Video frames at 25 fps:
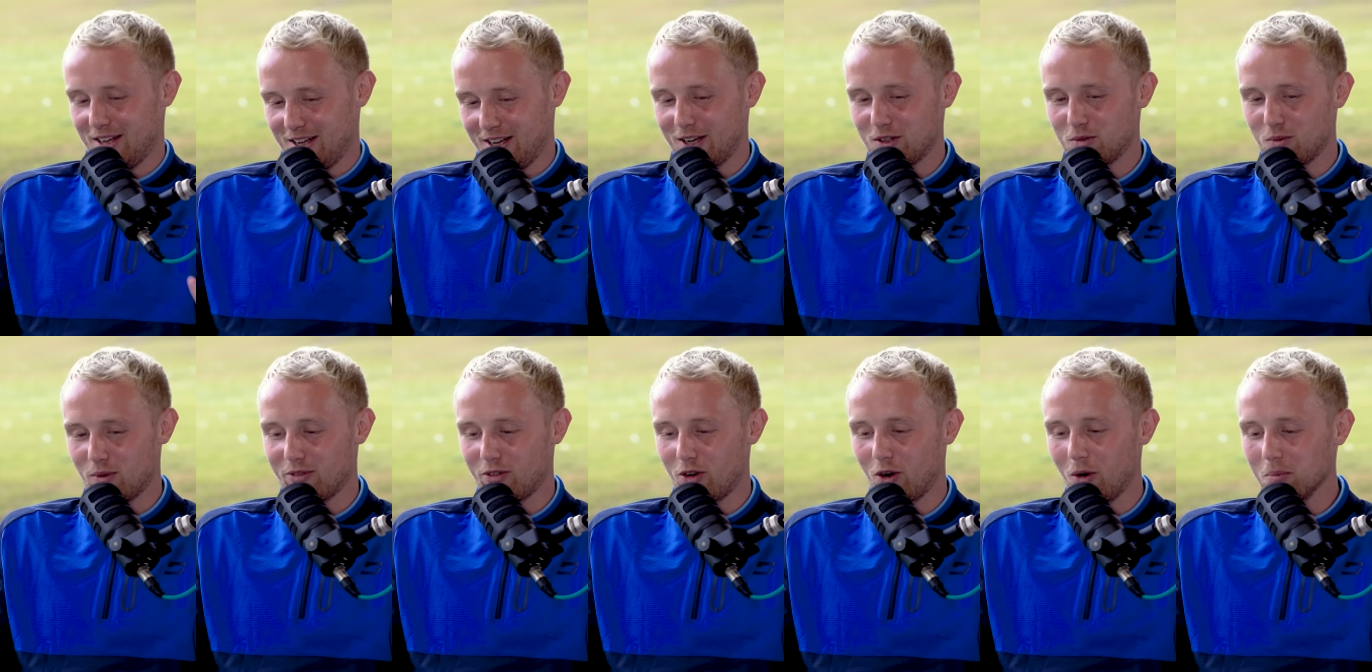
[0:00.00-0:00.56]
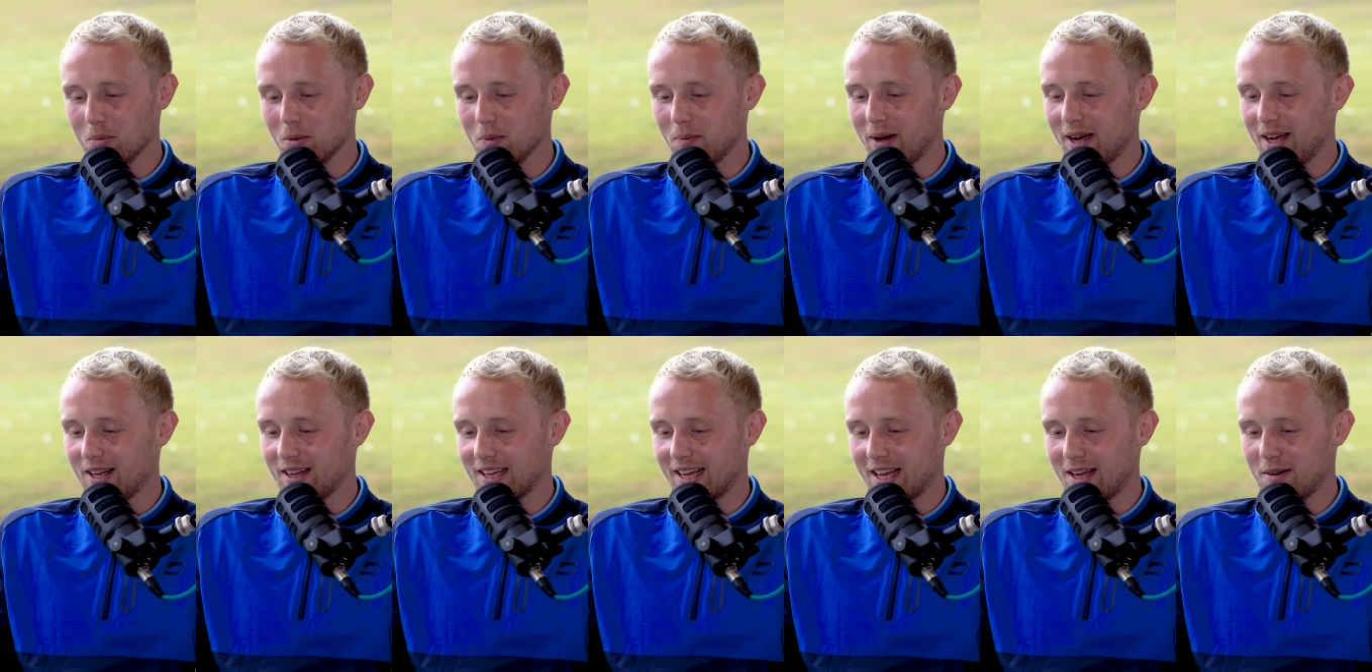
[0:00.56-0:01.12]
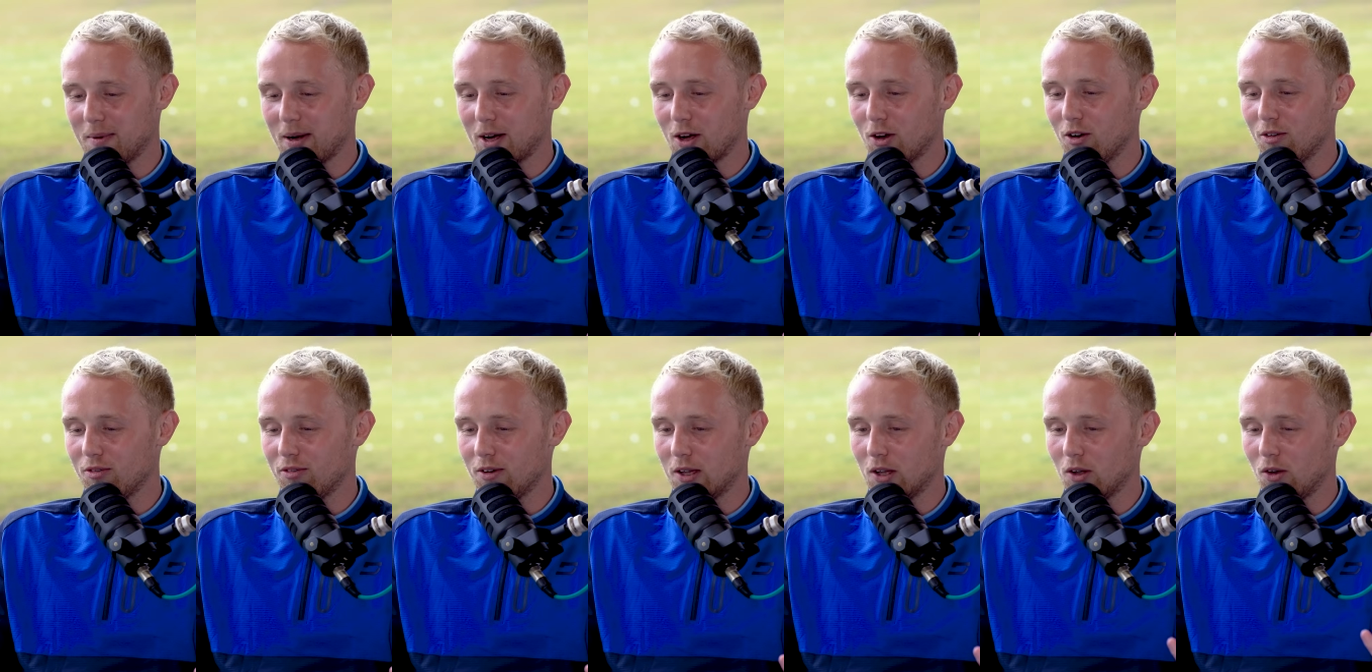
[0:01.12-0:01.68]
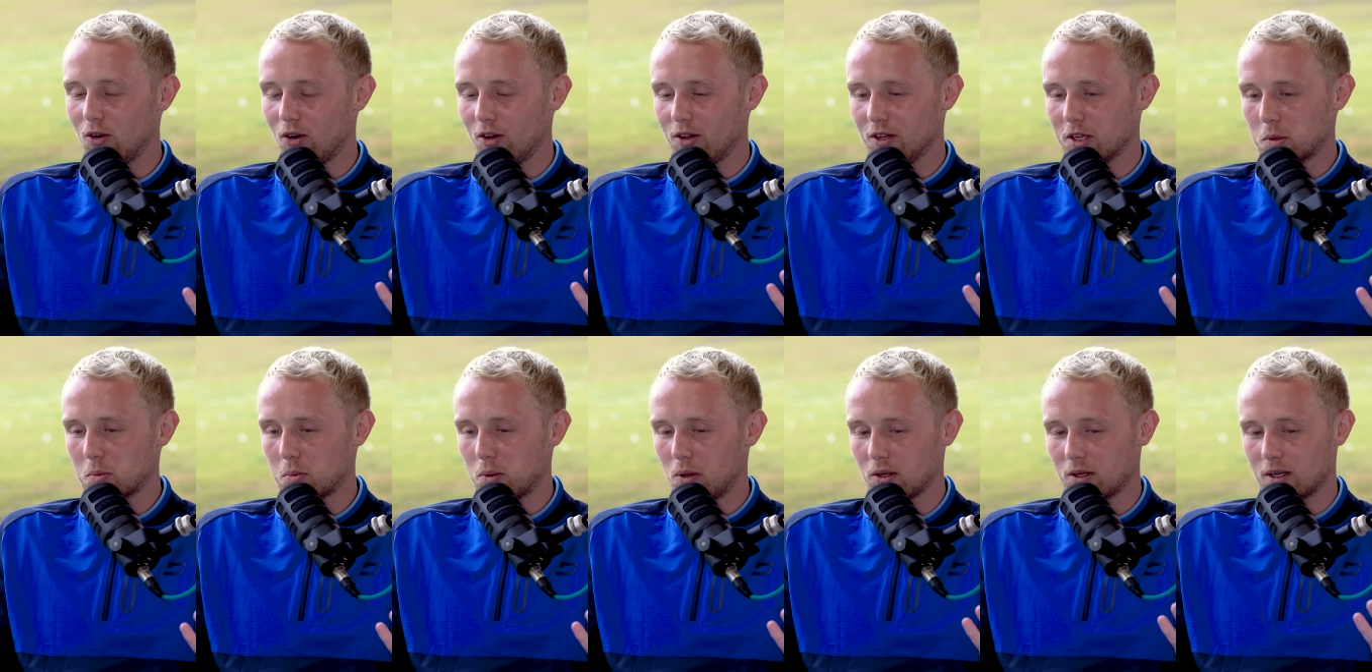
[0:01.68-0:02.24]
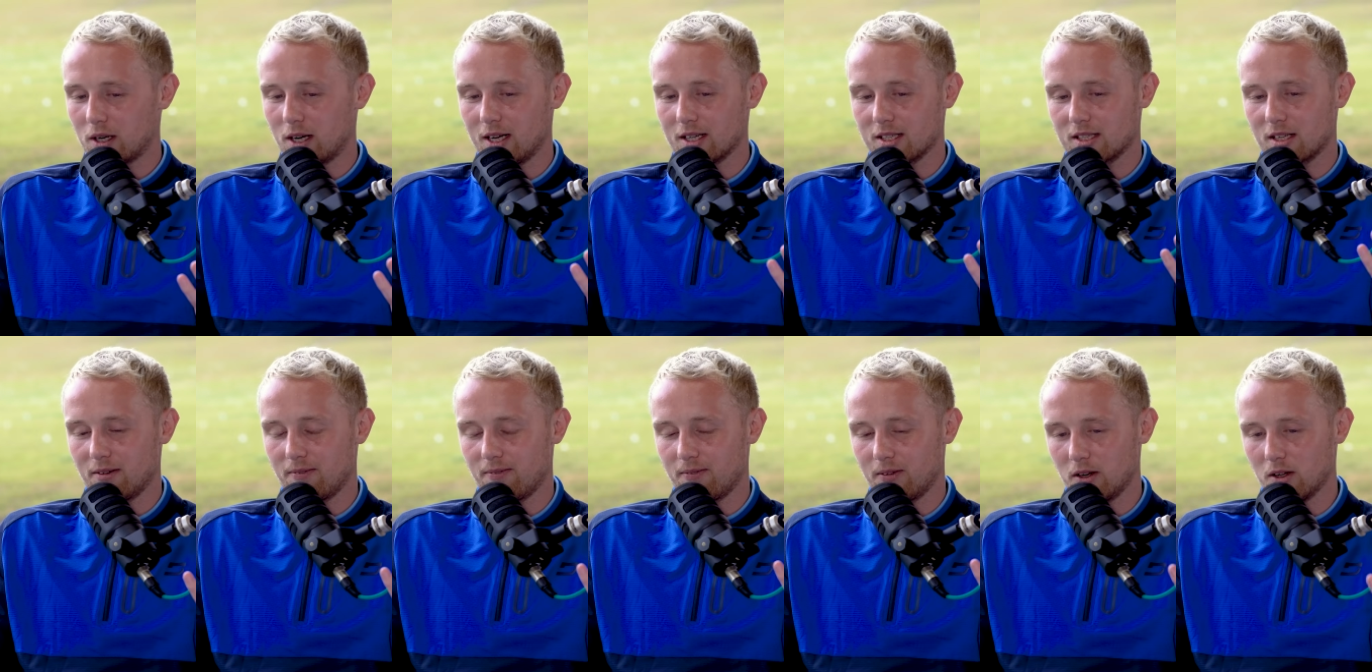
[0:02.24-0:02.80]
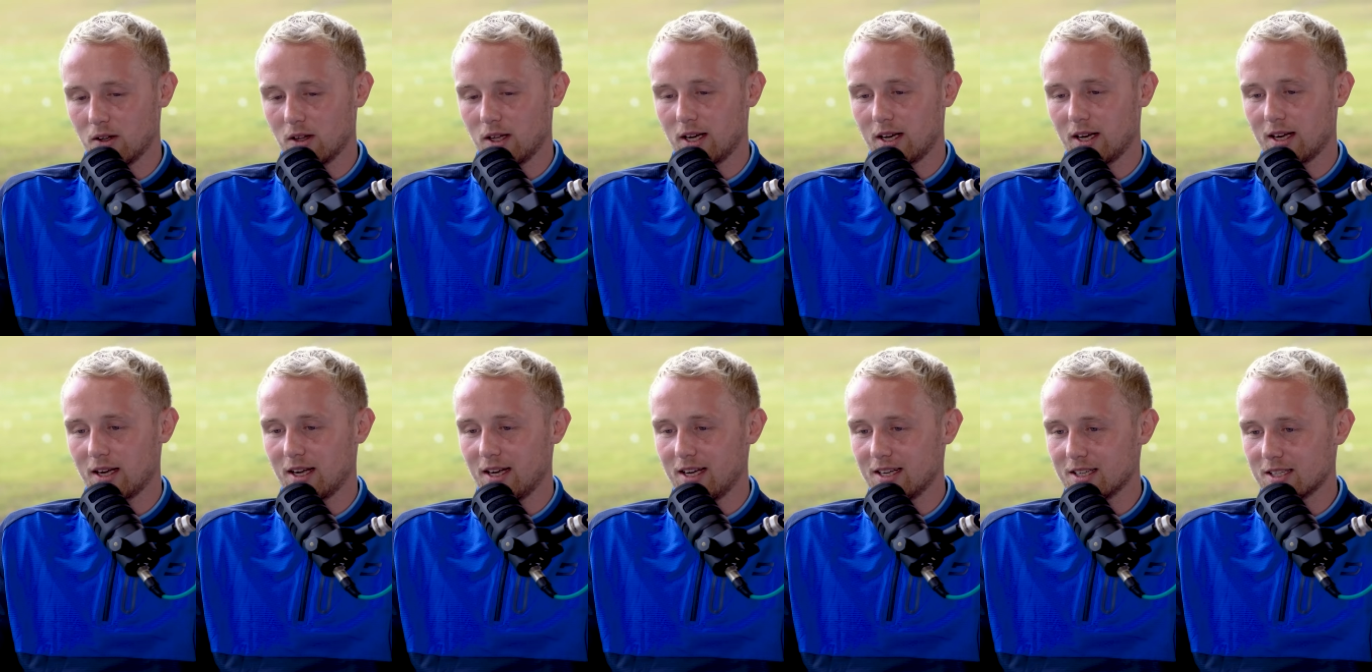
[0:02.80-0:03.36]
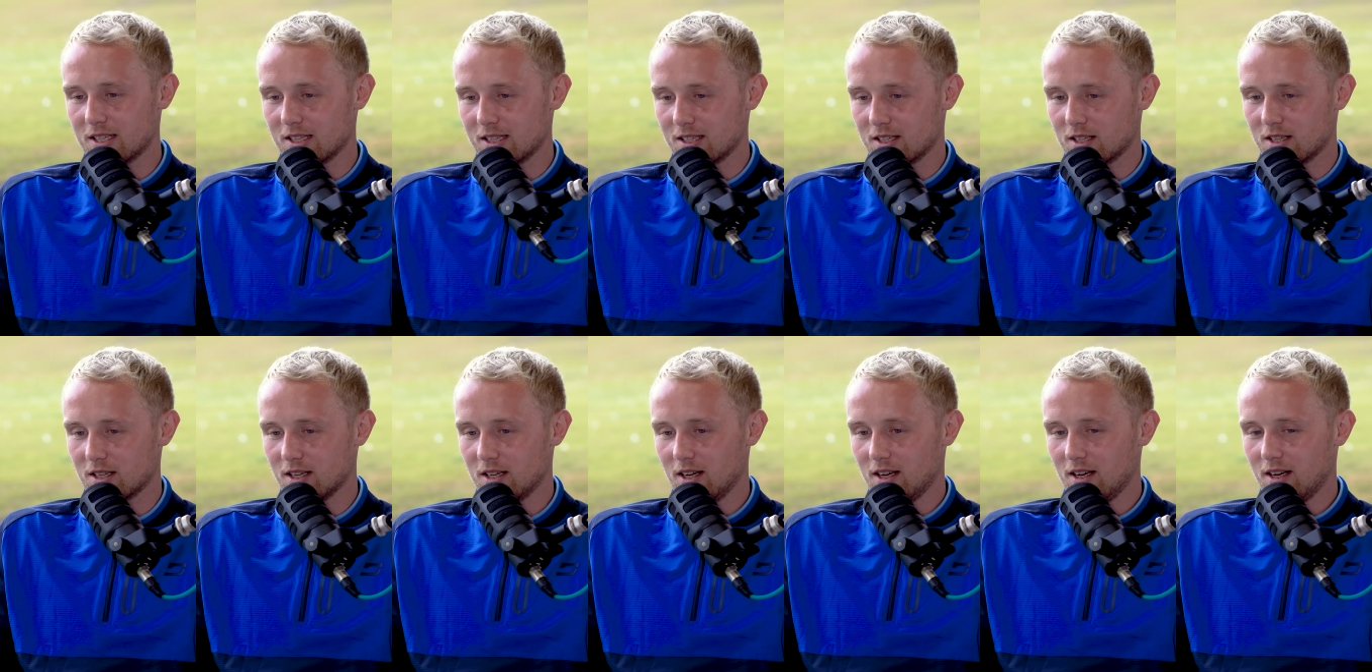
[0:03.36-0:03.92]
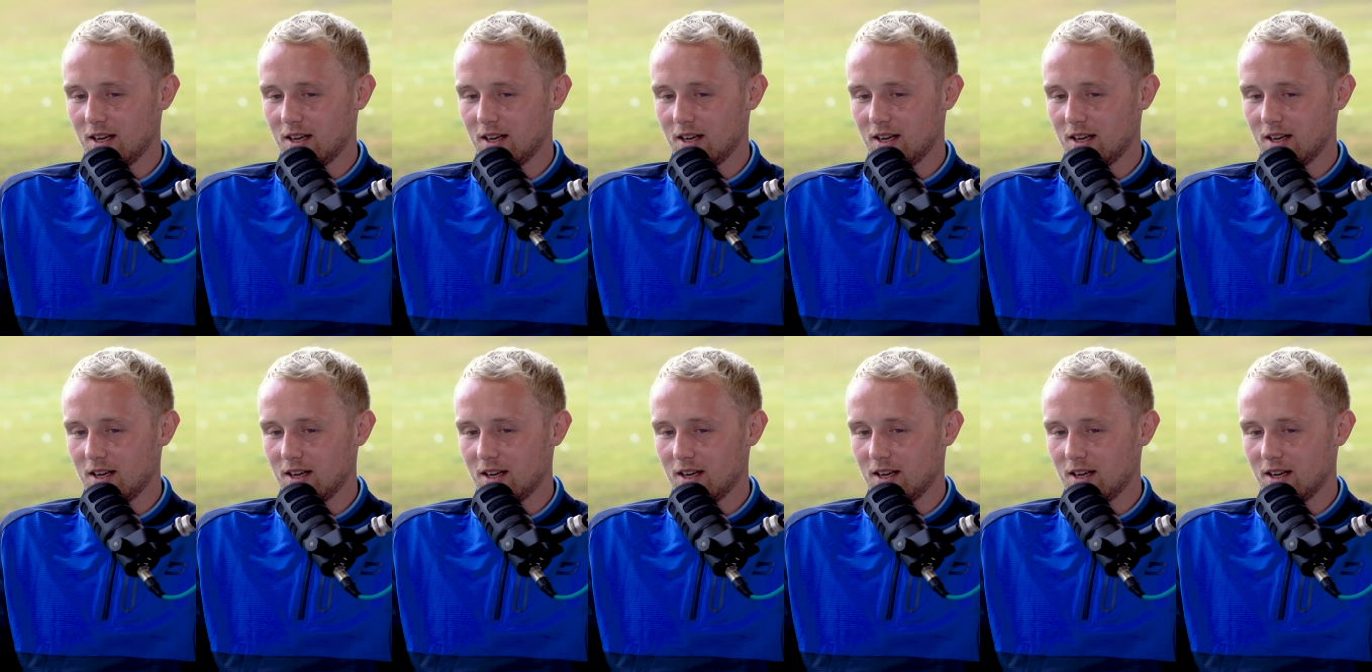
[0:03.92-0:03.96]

as we've complimented the game of golf a lot on this podcast, I feel like this is